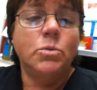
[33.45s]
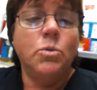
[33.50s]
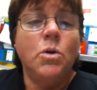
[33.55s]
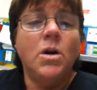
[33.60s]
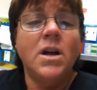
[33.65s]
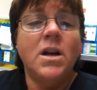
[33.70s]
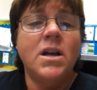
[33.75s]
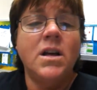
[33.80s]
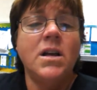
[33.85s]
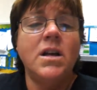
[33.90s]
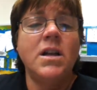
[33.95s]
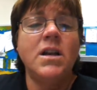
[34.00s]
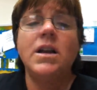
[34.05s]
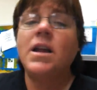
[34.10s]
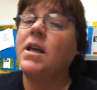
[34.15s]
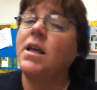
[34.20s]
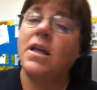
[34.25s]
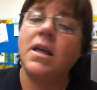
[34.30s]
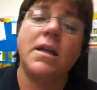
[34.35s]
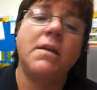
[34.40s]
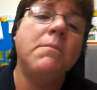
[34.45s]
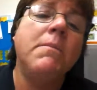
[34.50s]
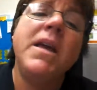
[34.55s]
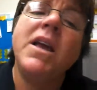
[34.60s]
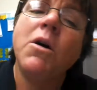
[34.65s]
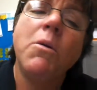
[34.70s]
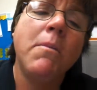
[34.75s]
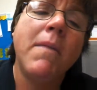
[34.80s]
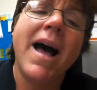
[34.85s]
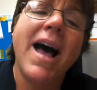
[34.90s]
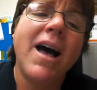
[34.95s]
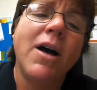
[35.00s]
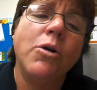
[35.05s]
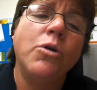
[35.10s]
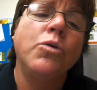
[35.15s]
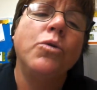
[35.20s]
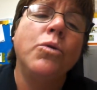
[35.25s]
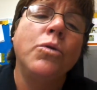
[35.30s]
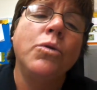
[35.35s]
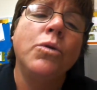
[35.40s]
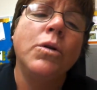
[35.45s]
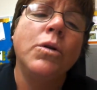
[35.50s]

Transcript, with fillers: one, me oh my oh.